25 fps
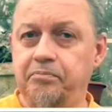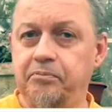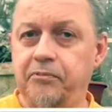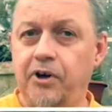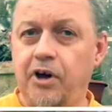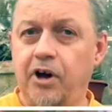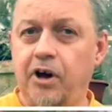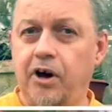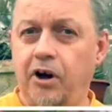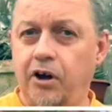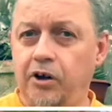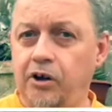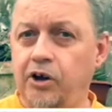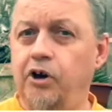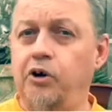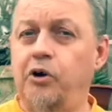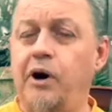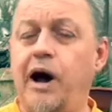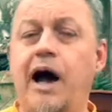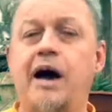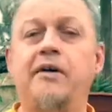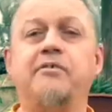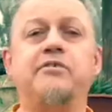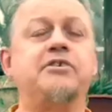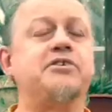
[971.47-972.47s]
although
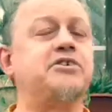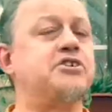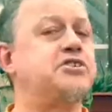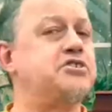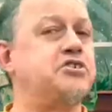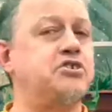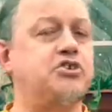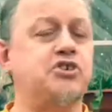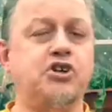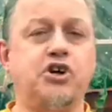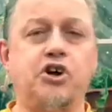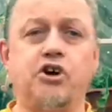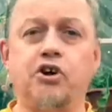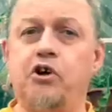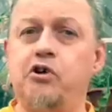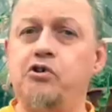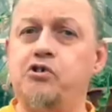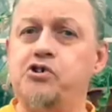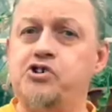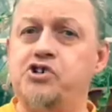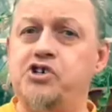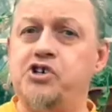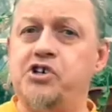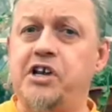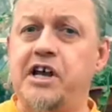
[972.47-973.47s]
having such close
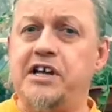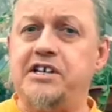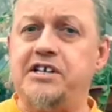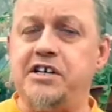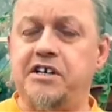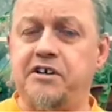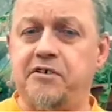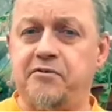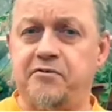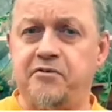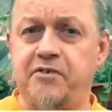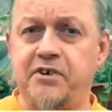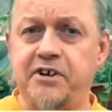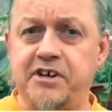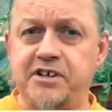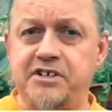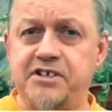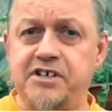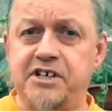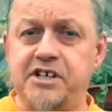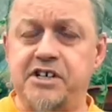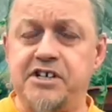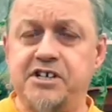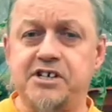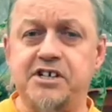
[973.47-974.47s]
genetic
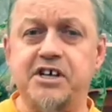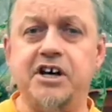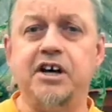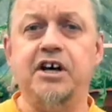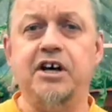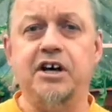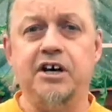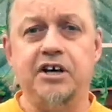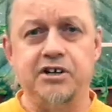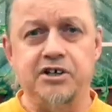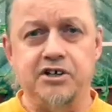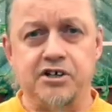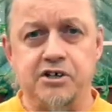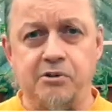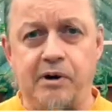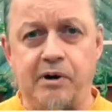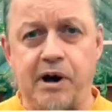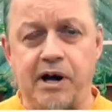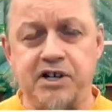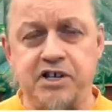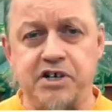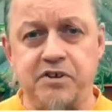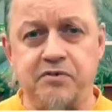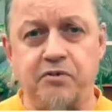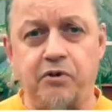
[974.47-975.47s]
affinities to
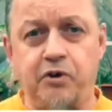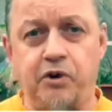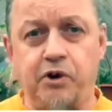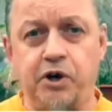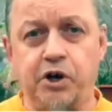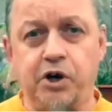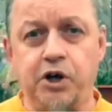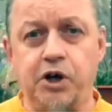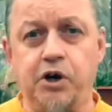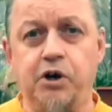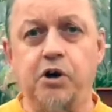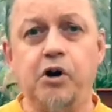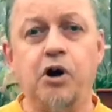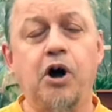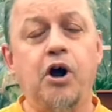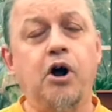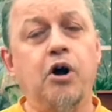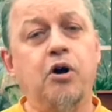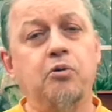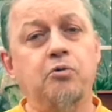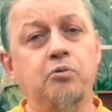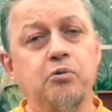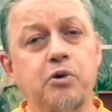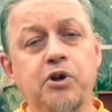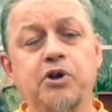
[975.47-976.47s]
Echeveria,
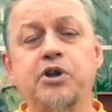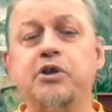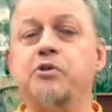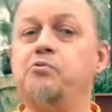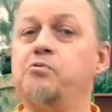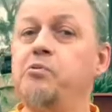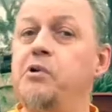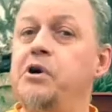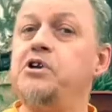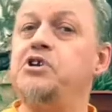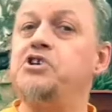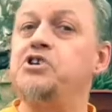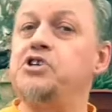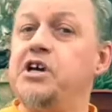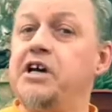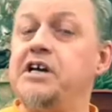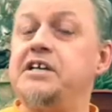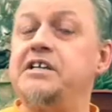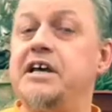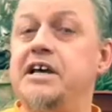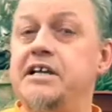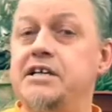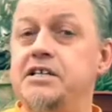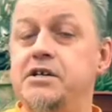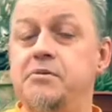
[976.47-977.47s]
with which it
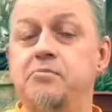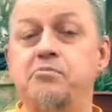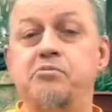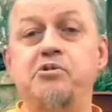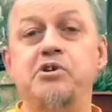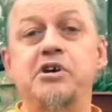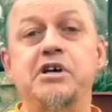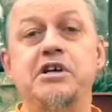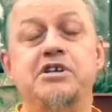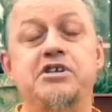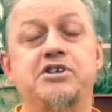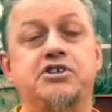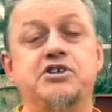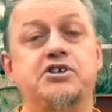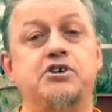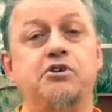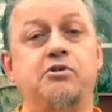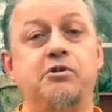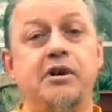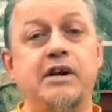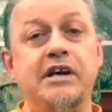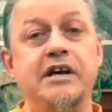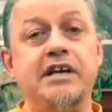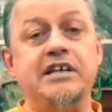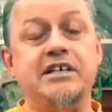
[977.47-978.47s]
interbreeds so
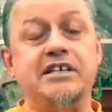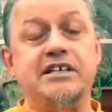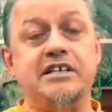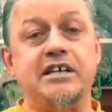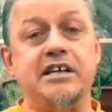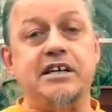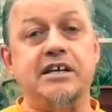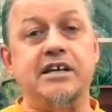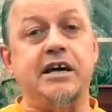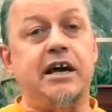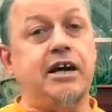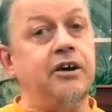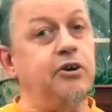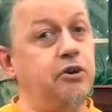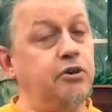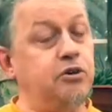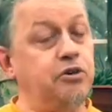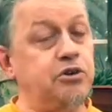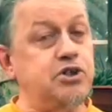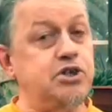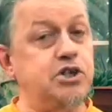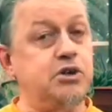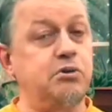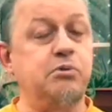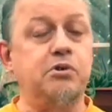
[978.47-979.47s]
easily, and
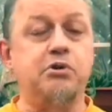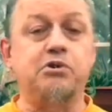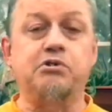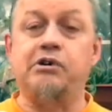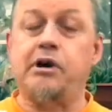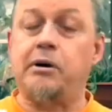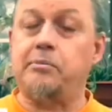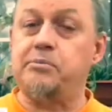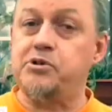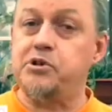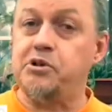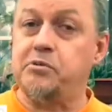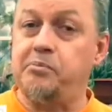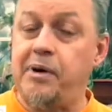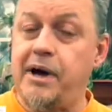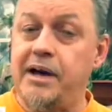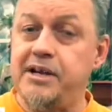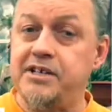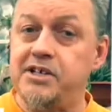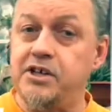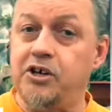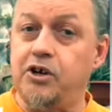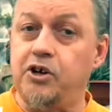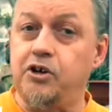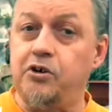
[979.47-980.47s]
also with
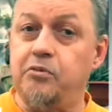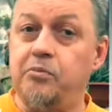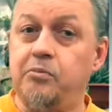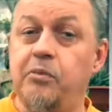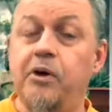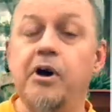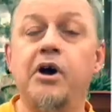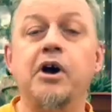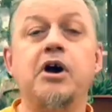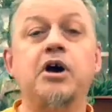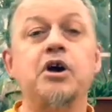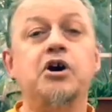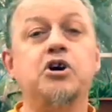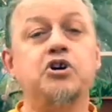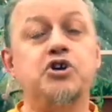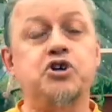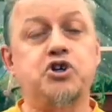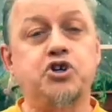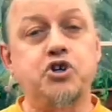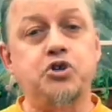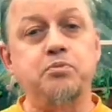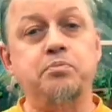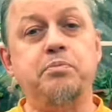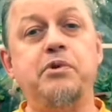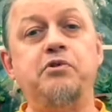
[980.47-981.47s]
Graptopetalum,
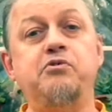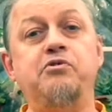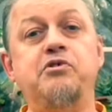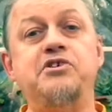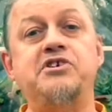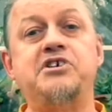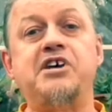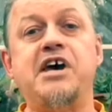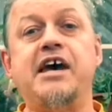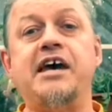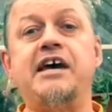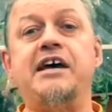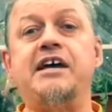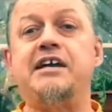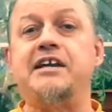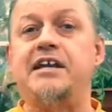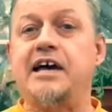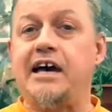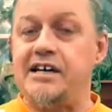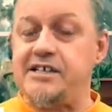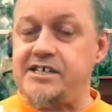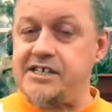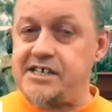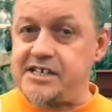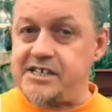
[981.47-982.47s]
should be retained
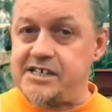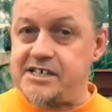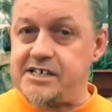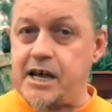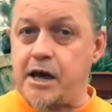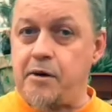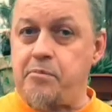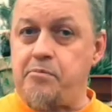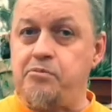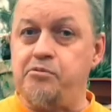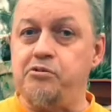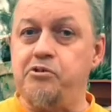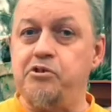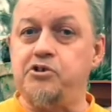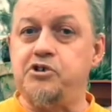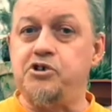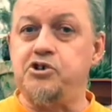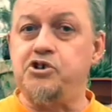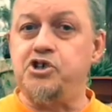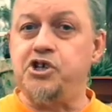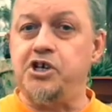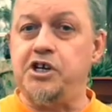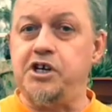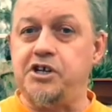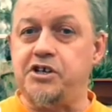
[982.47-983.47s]
as a separate
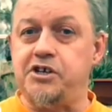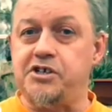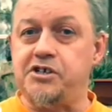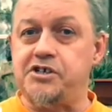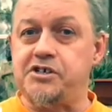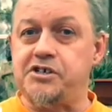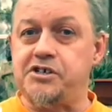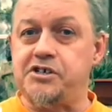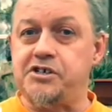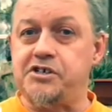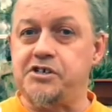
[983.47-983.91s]
genus.